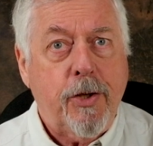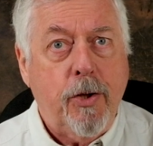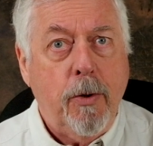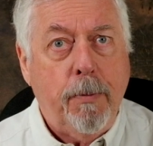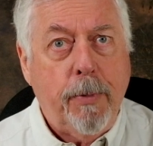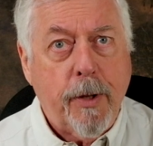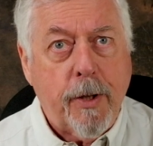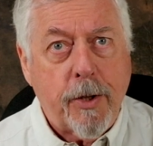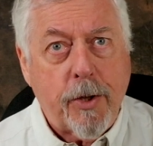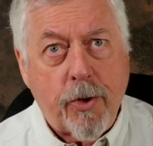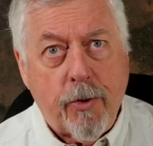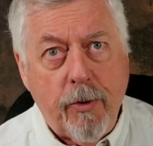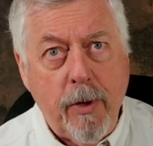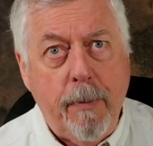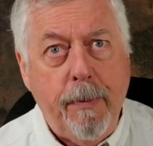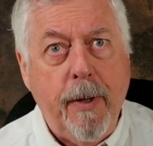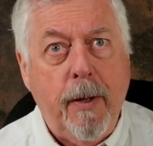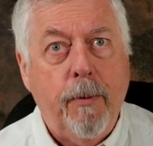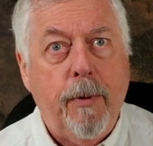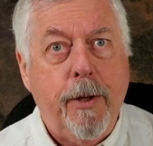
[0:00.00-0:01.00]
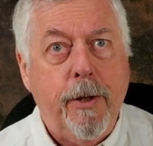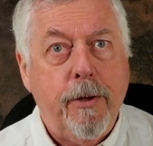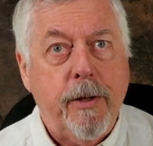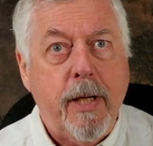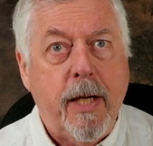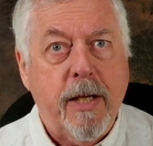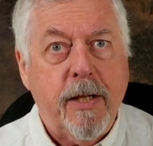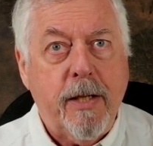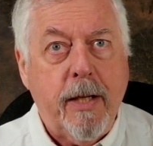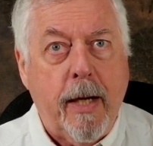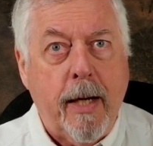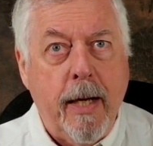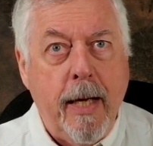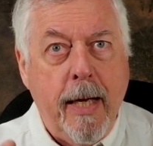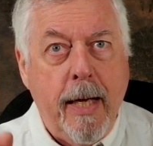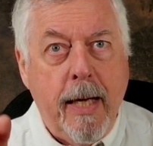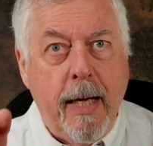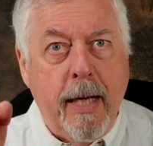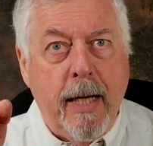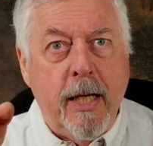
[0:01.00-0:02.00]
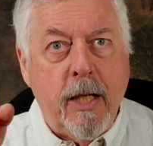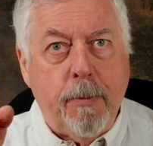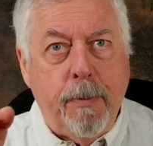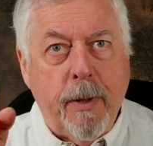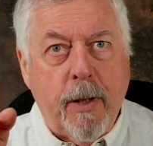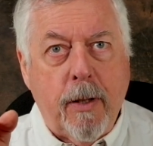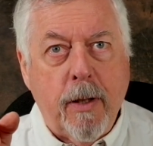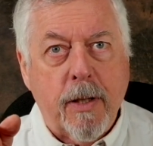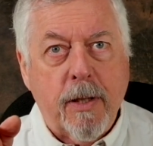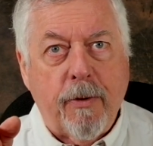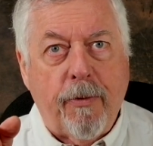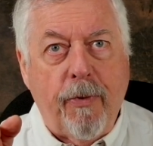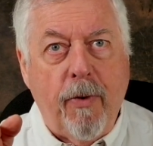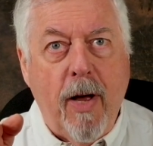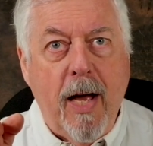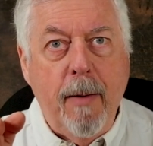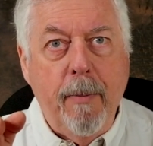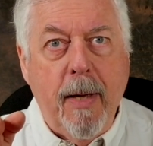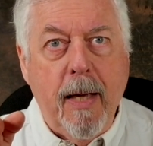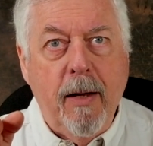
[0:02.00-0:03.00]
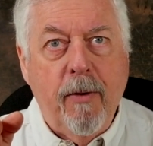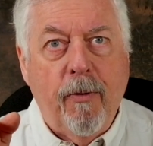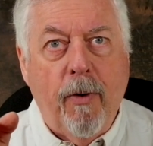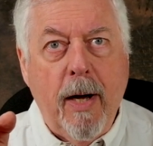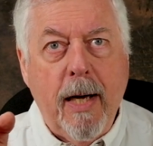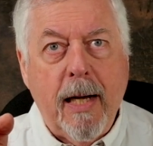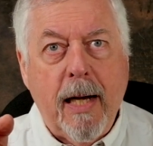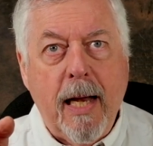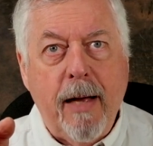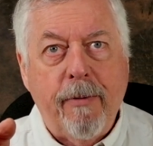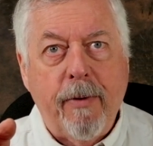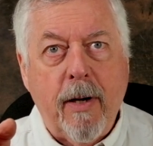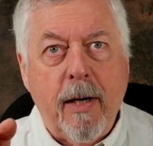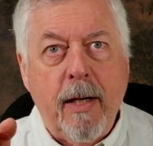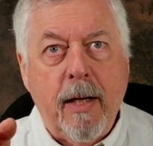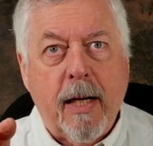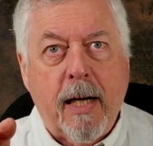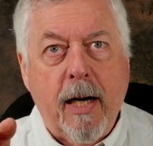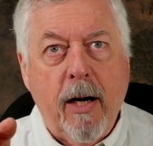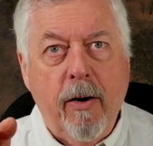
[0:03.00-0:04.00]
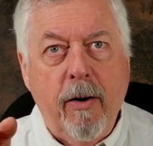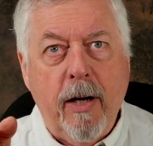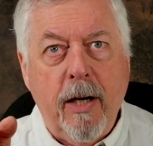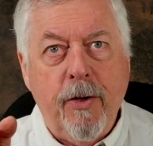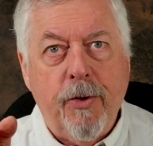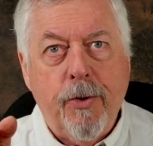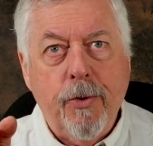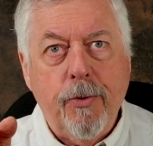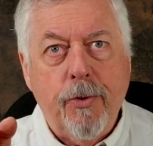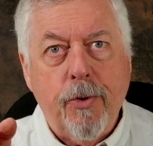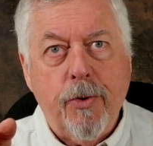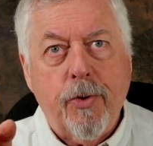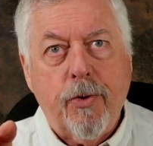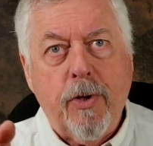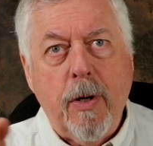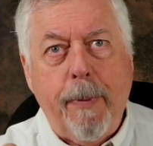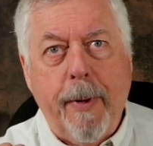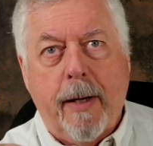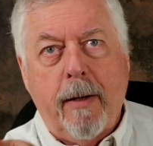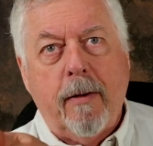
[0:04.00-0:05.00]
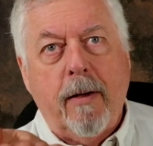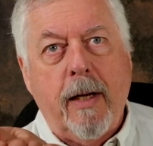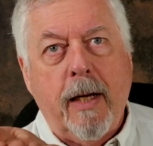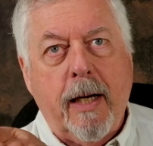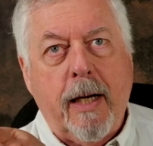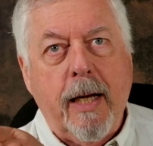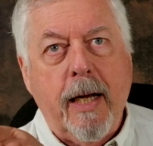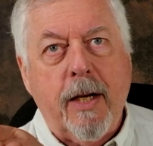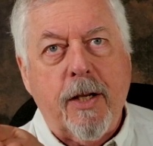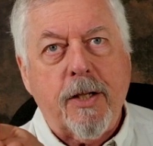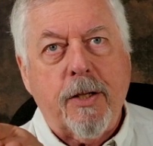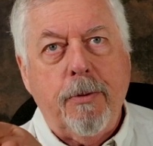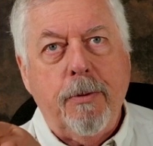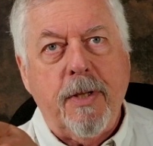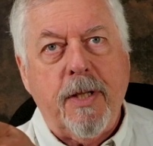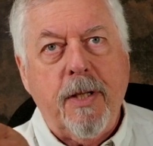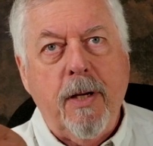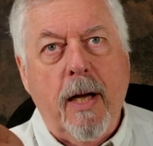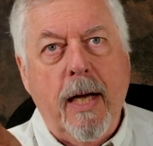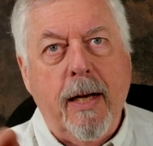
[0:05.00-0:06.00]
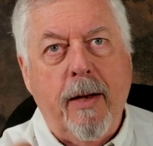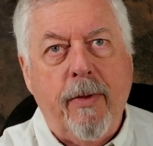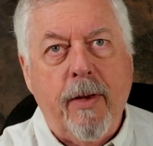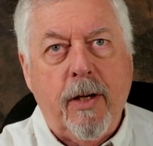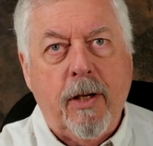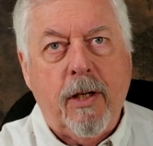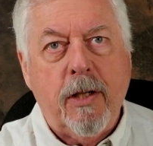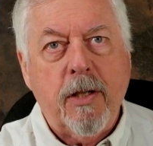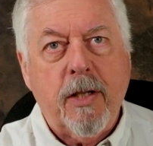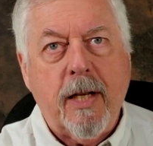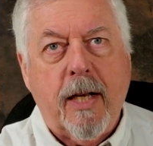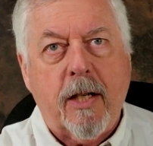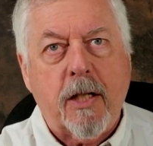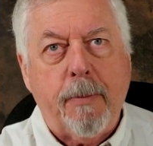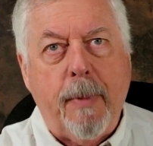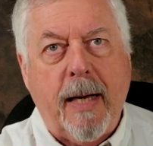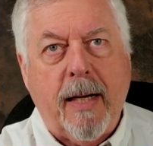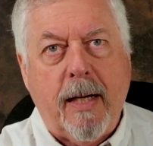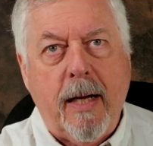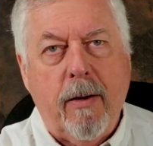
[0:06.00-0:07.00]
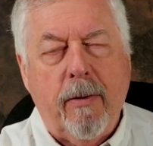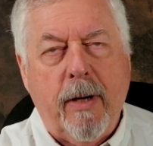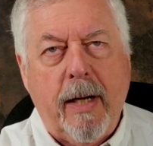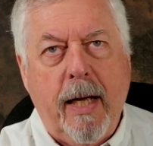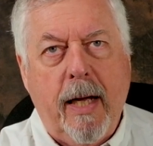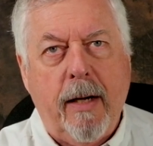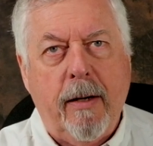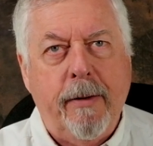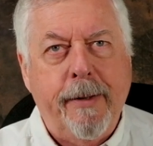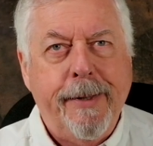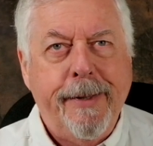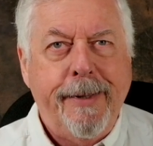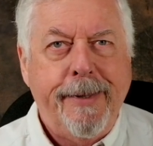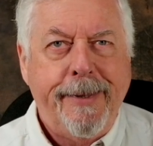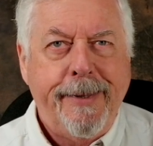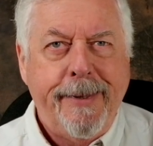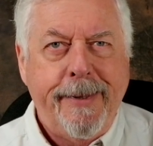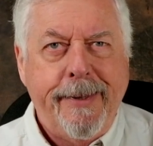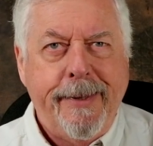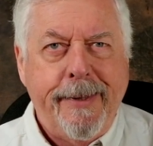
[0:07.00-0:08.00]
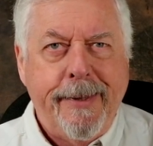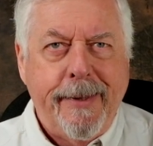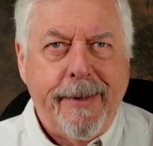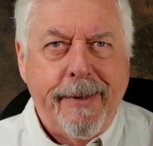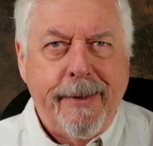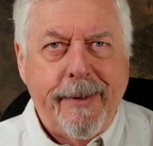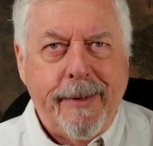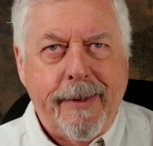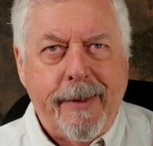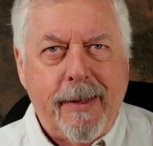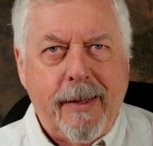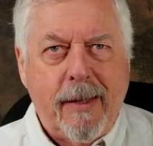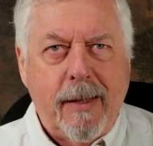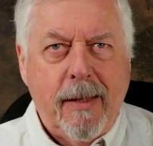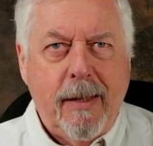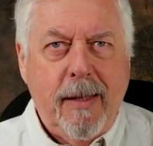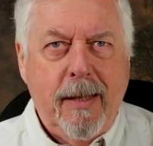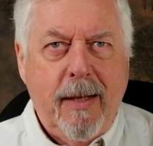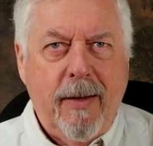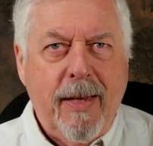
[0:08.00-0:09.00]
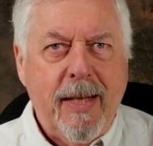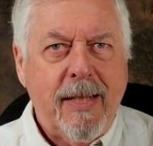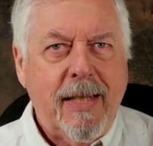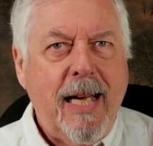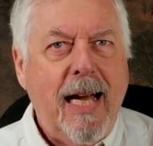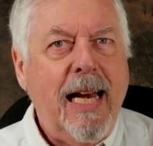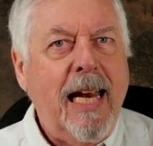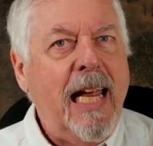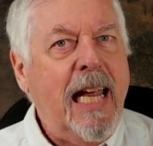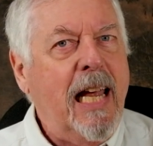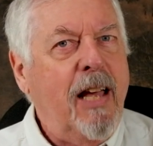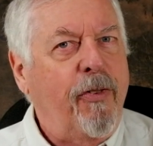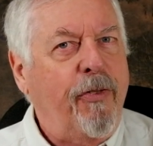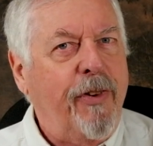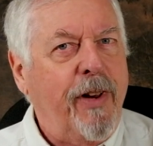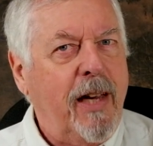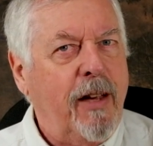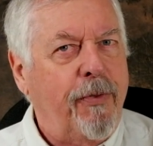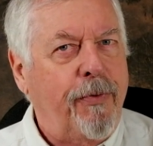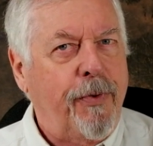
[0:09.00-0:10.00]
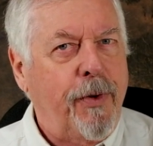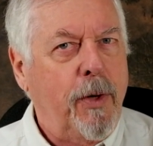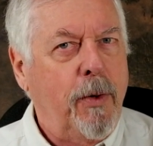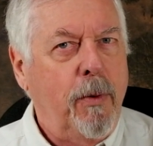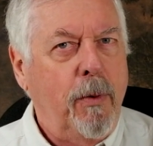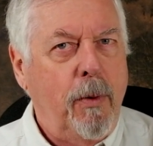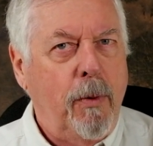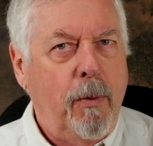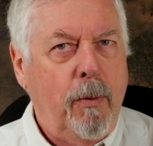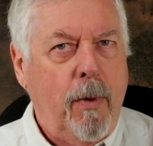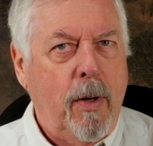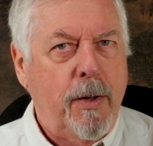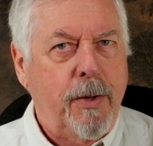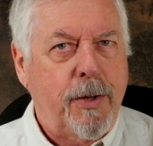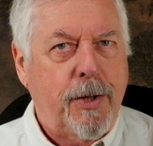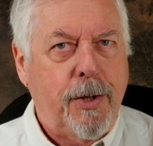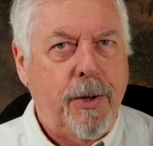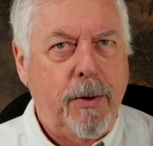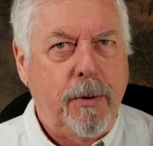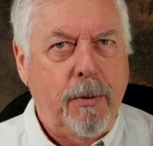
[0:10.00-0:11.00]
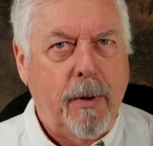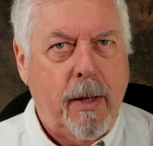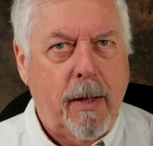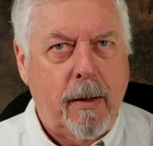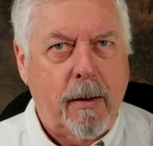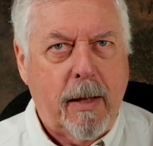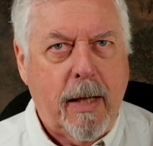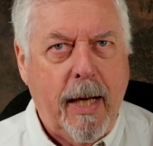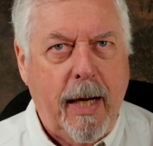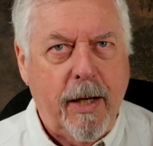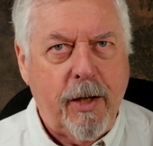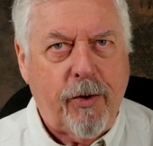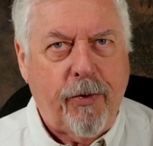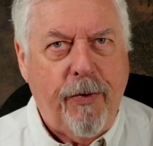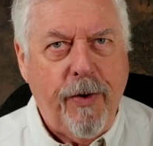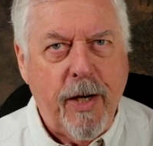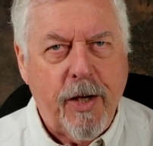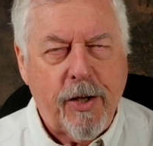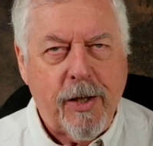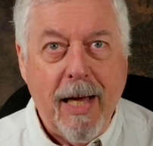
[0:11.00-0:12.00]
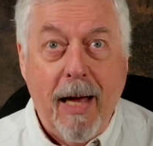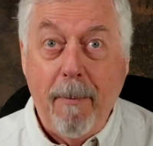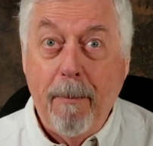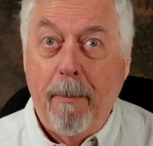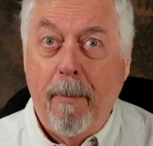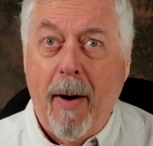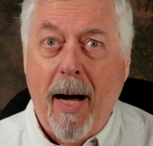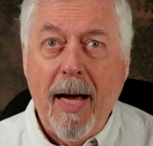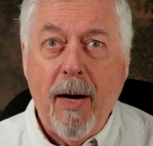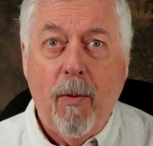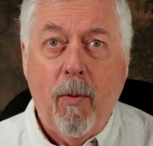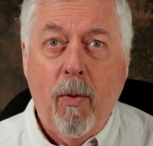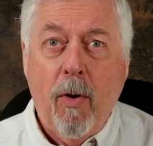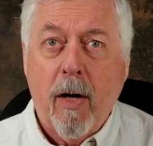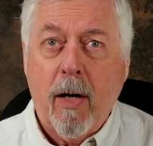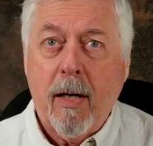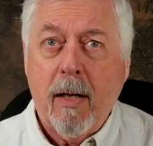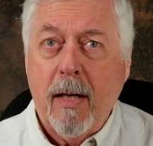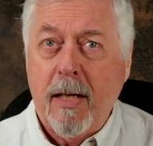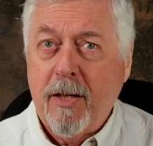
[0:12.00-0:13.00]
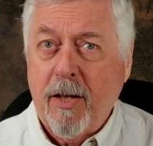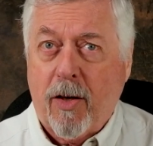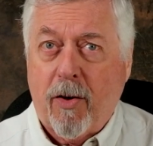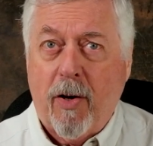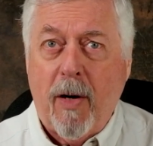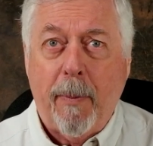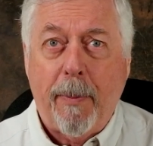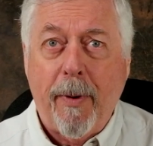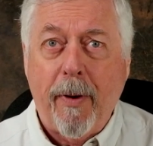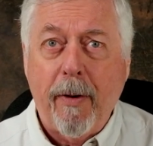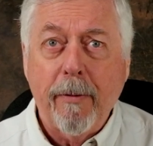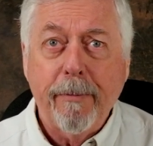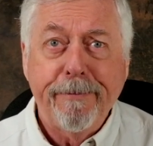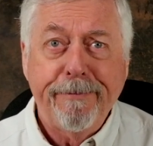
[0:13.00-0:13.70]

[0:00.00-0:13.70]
you put a strip in when you're testing, is because a fly may ride level in the current. As soon as you strip it, it kicks to its side and then settles back down again. That's kind of iffy if you want to catch fish. That might work as a cripple,